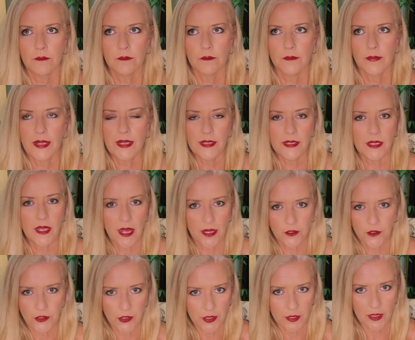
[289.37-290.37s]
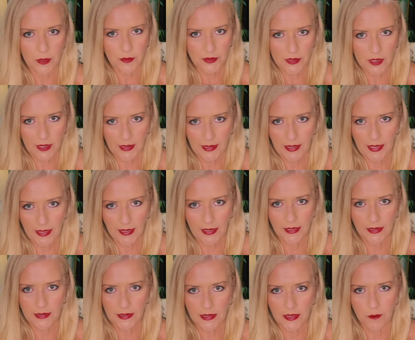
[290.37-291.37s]
This last year I was not getting any
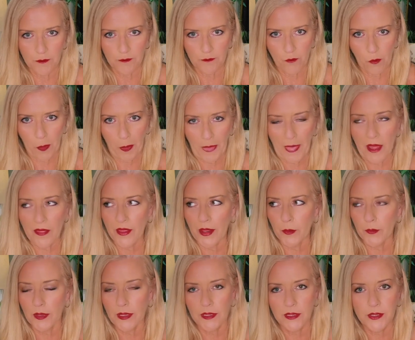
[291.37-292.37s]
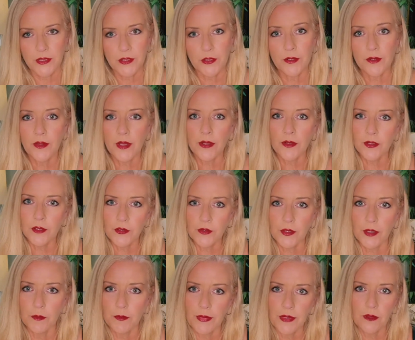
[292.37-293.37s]
sleep, and they were concerned that the
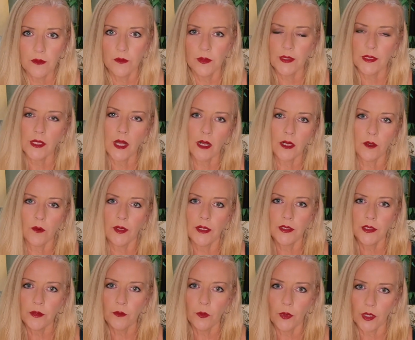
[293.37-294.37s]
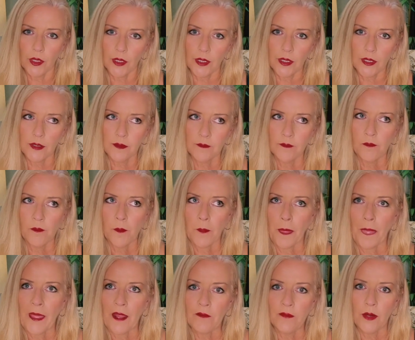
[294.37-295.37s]
treatment was not going to work
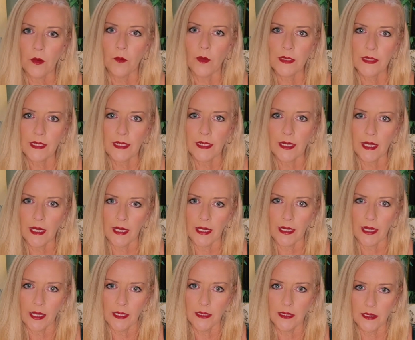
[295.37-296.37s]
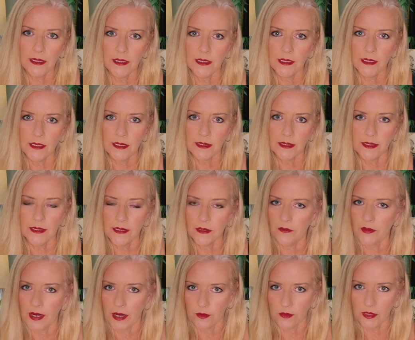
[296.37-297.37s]
if I wasn't getting at least 6 to 7
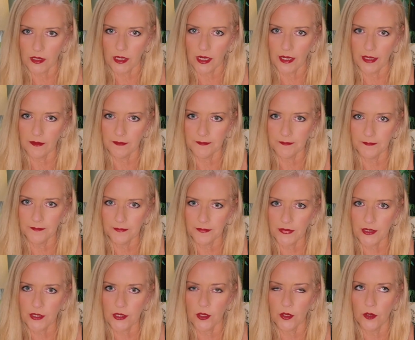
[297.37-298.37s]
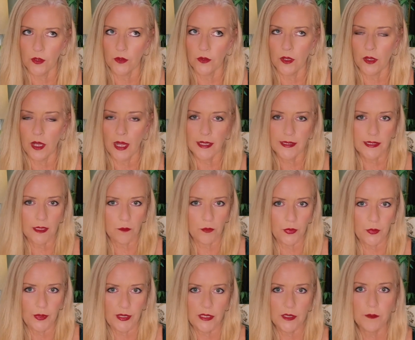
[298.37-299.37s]
hours a night. So the last couple
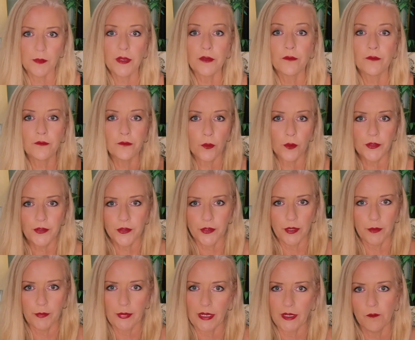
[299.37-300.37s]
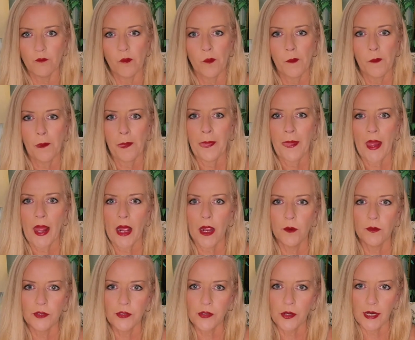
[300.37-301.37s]
weeks before treatment, I
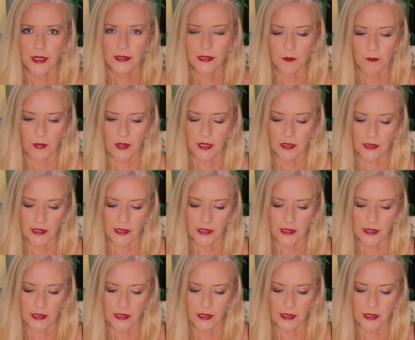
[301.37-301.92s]
was trying some things